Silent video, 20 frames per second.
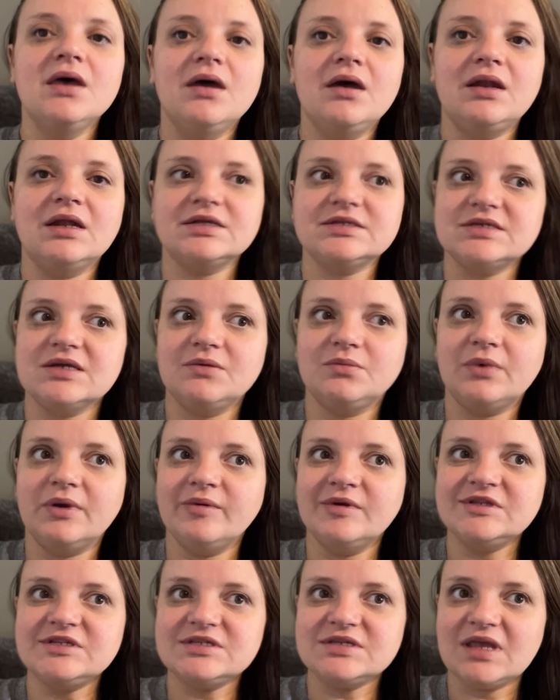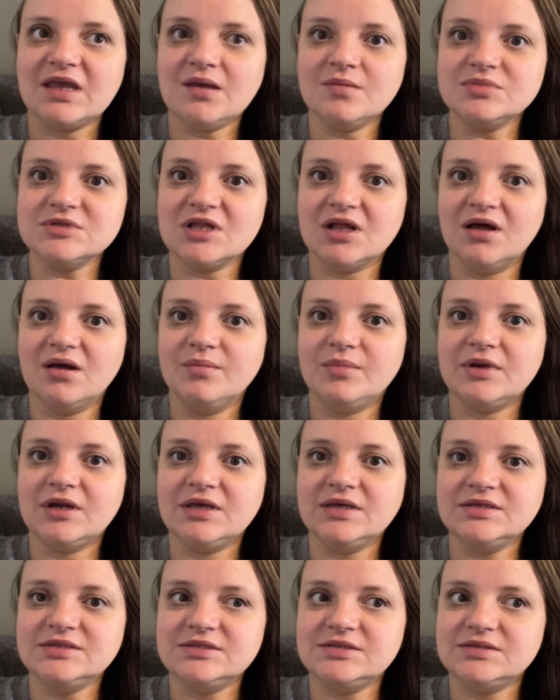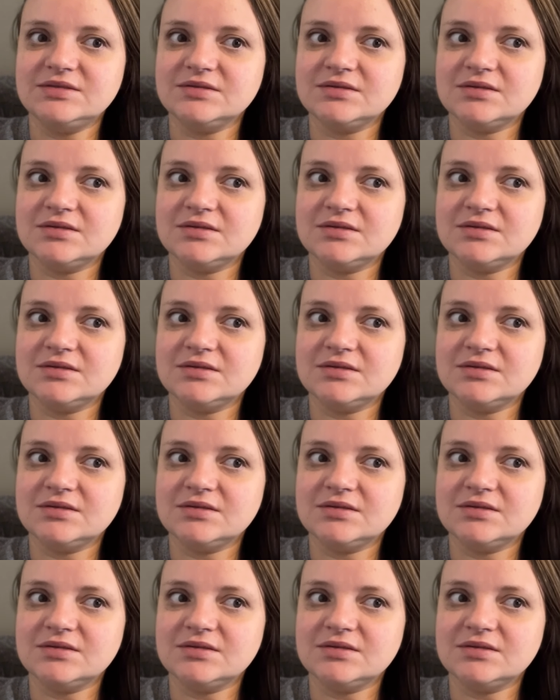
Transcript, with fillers: And I said, We went to Sam's Club. And he's,